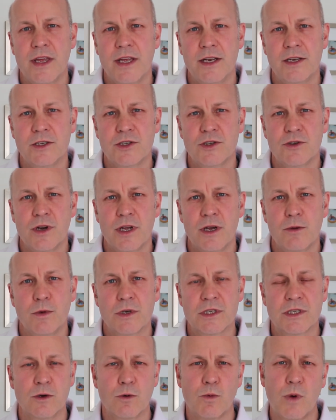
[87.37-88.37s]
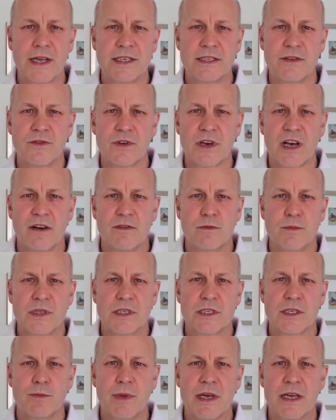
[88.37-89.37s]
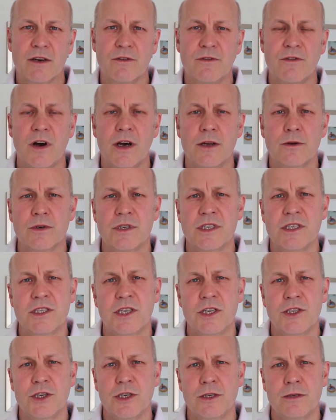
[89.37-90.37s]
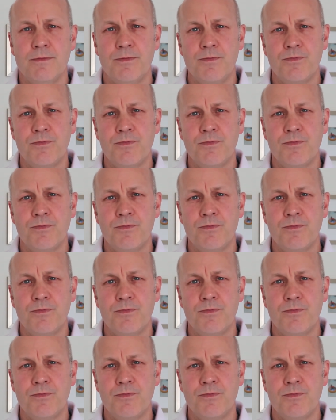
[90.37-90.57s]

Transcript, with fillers: the industry and we're still waiting for government to make a final decision.